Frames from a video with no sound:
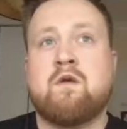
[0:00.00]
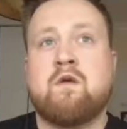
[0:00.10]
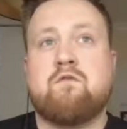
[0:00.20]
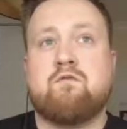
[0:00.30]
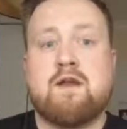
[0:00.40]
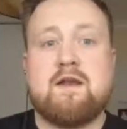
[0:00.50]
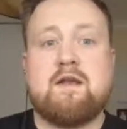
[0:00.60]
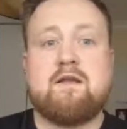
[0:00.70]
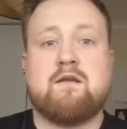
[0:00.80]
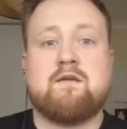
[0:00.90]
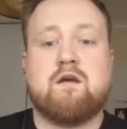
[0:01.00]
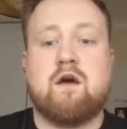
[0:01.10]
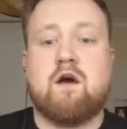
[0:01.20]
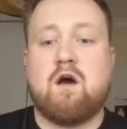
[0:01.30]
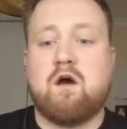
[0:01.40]
really
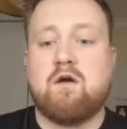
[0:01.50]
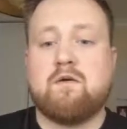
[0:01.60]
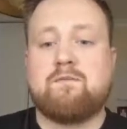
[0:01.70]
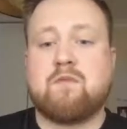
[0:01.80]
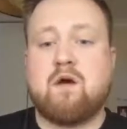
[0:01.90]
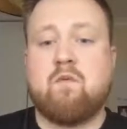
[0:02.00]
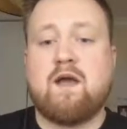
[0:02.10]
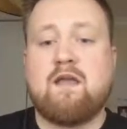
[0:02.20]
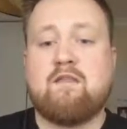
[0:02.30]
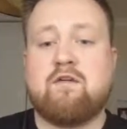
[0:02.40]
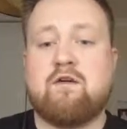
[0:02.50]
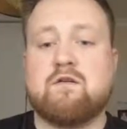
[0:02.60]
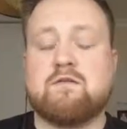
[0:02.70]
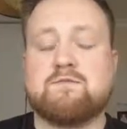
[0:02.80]
a way that,